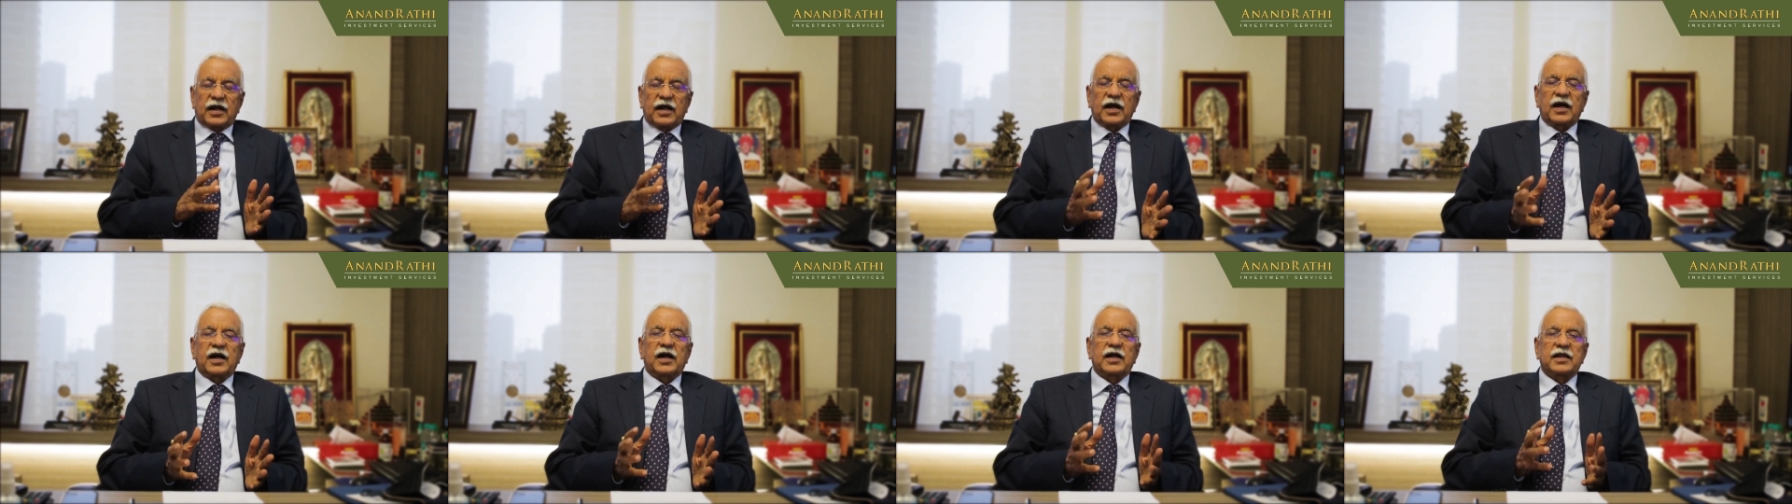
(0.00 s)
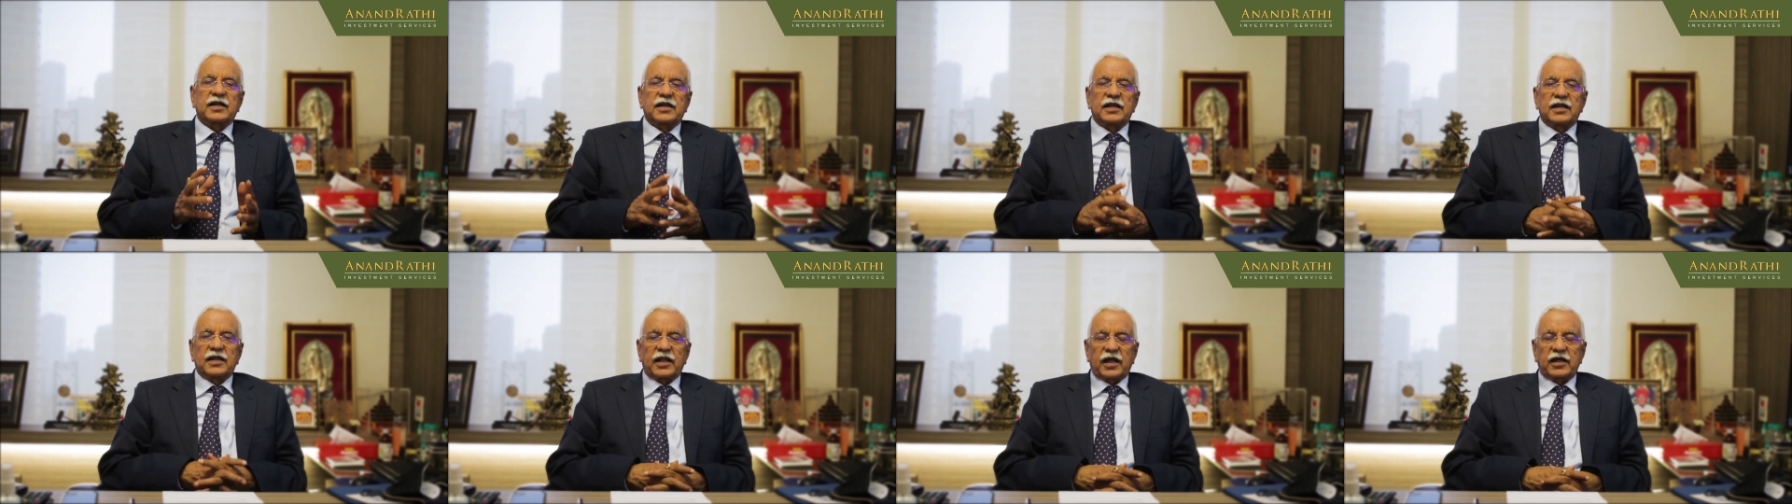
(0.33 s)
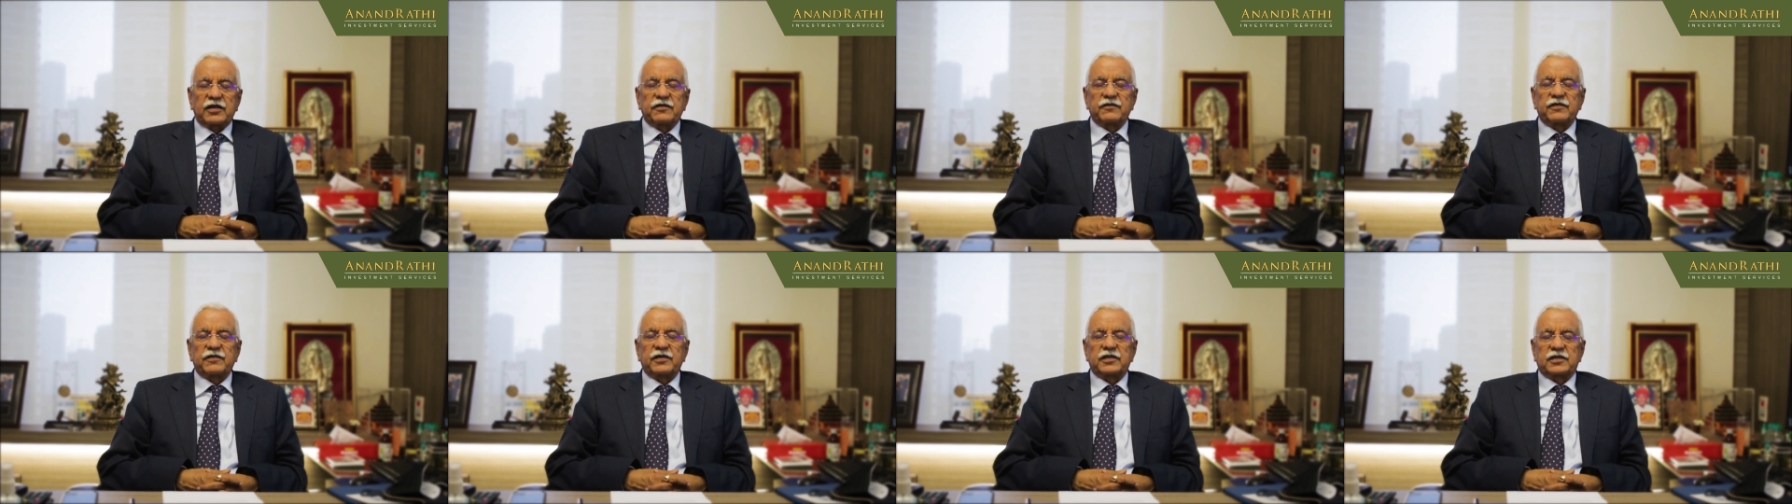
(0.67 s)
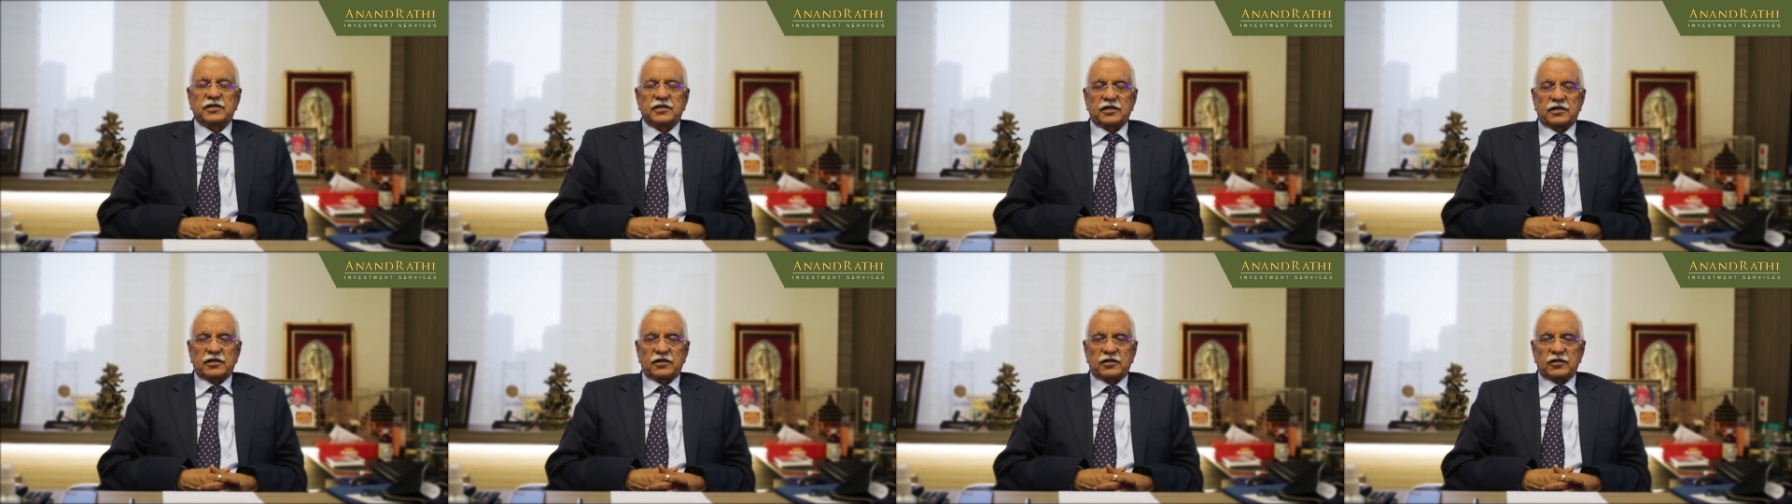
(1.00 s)
are in line
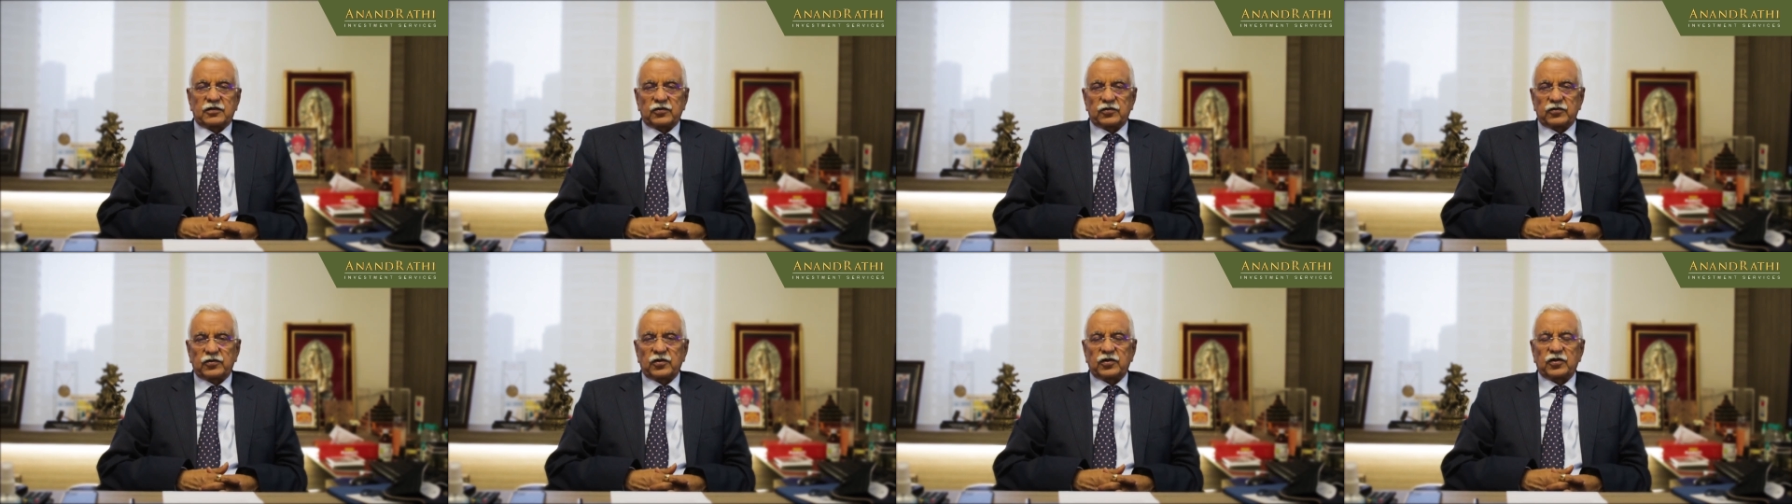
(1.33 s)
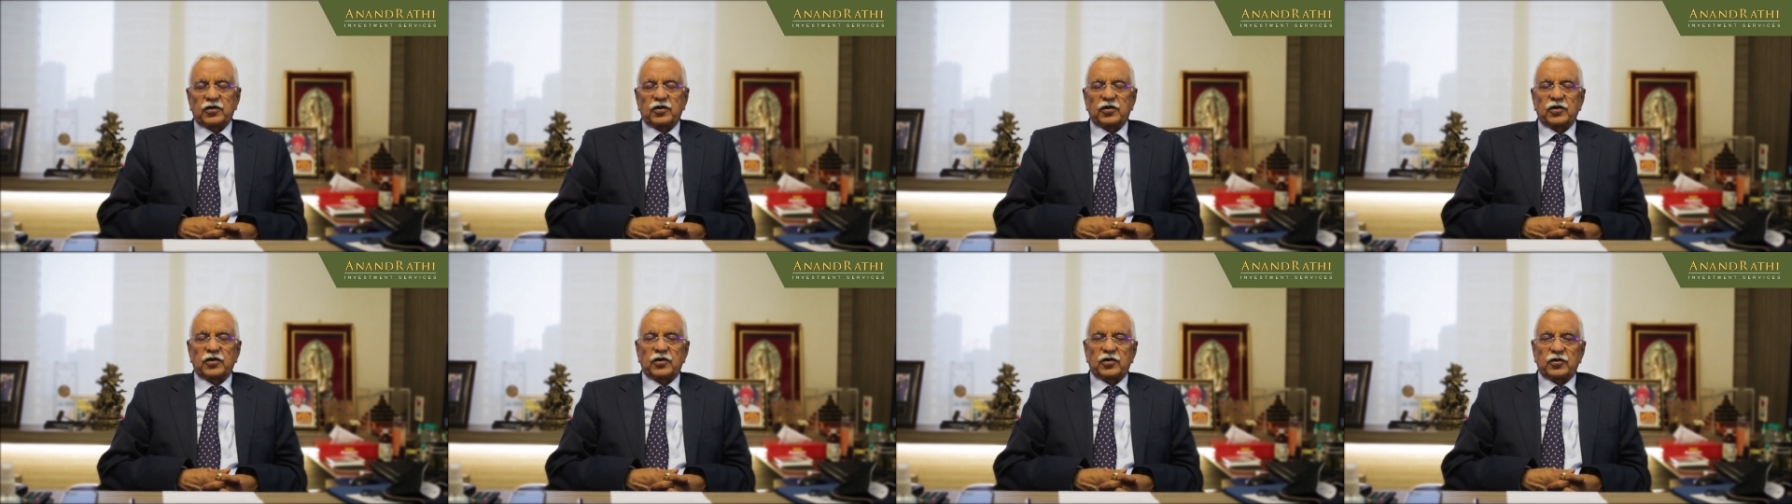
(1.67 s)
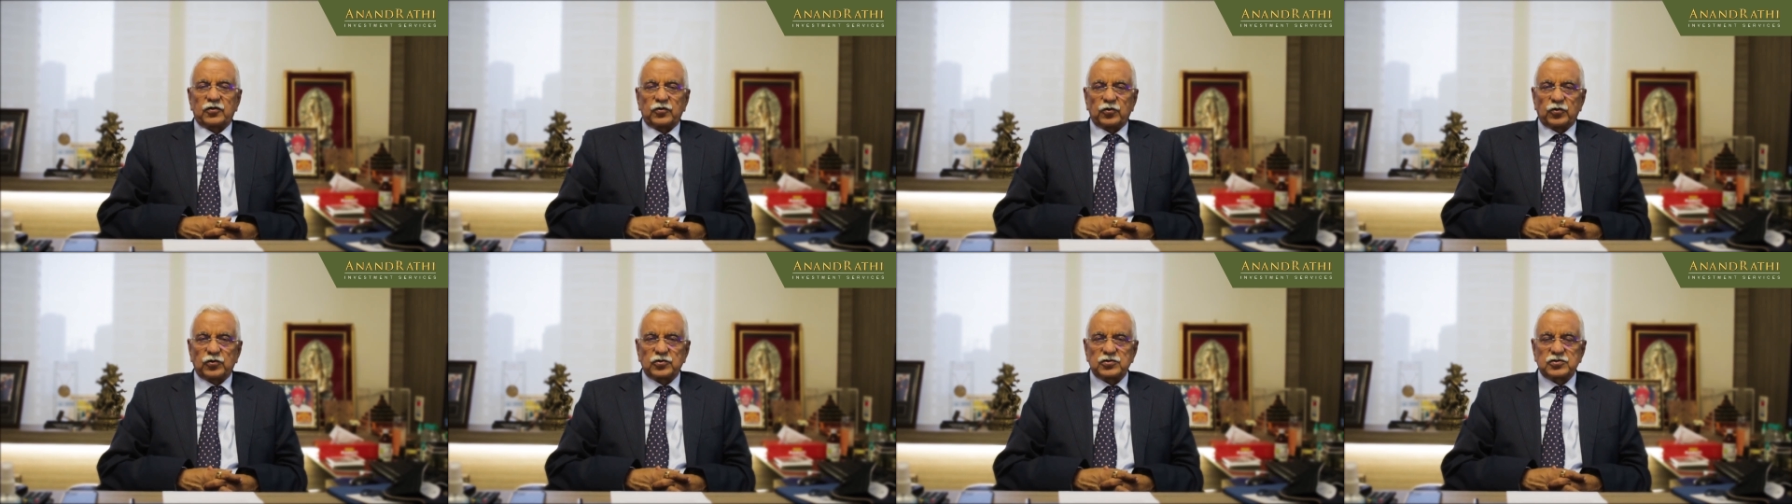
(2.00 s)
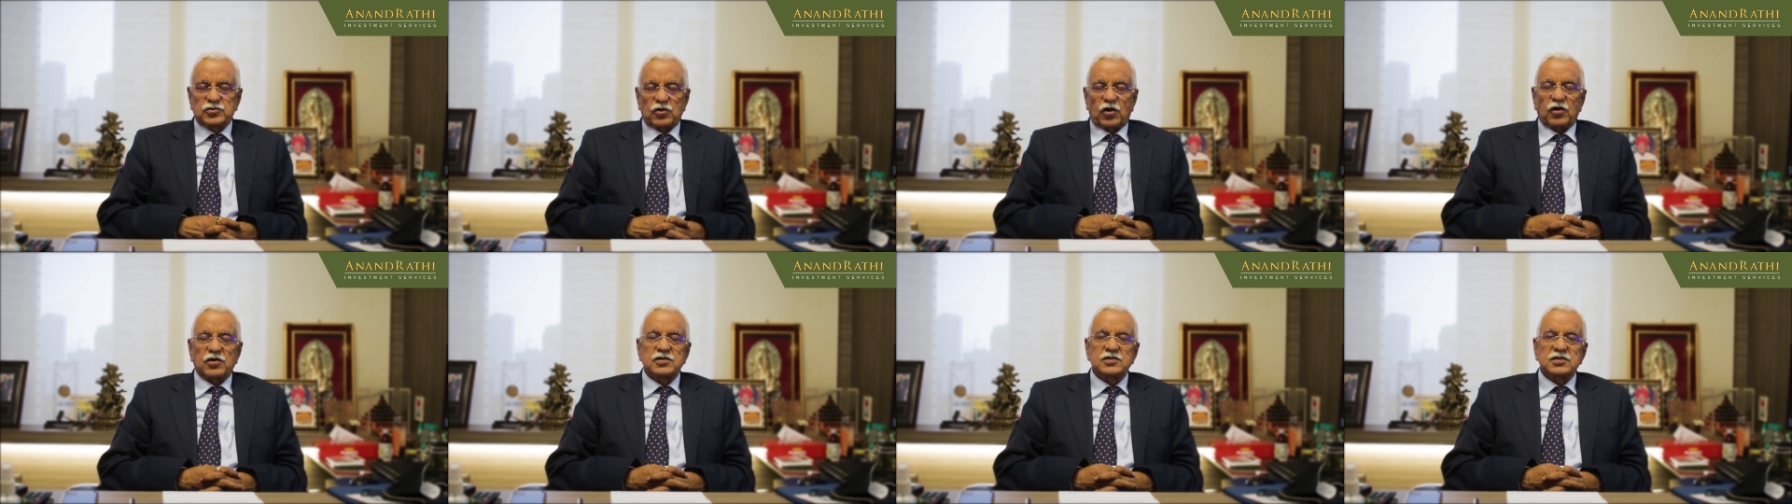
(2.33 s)
with uh, those
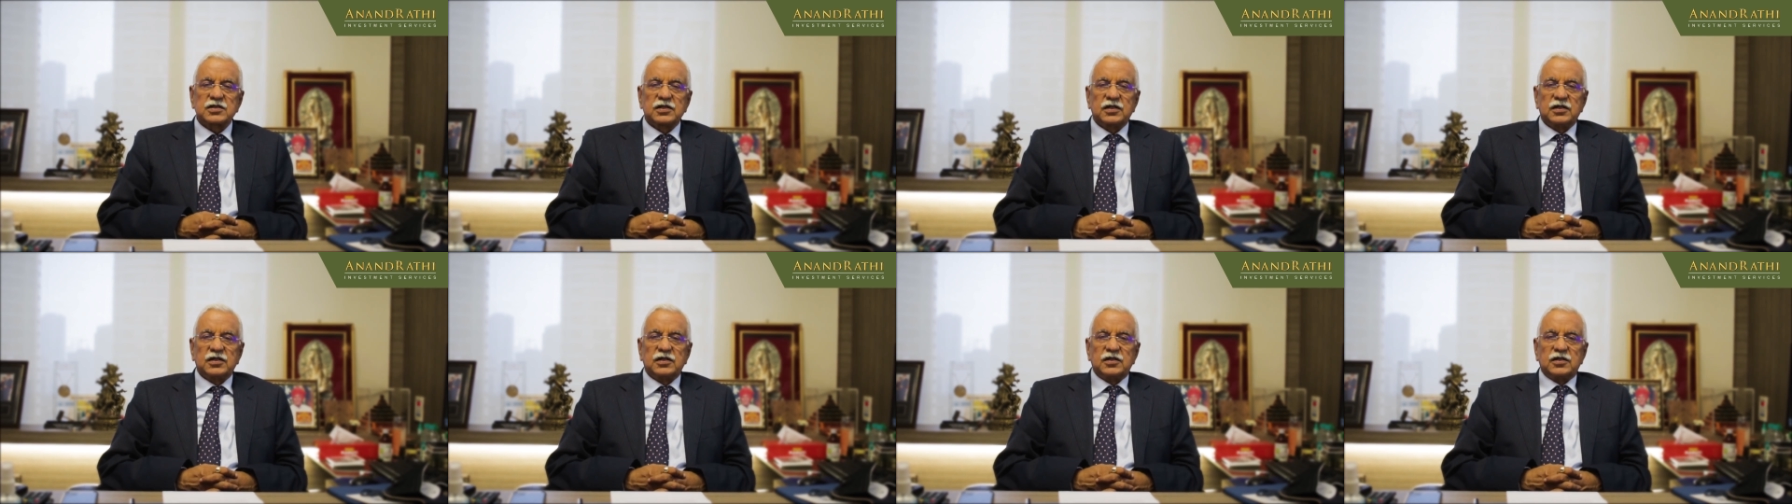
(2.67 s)
thoughts.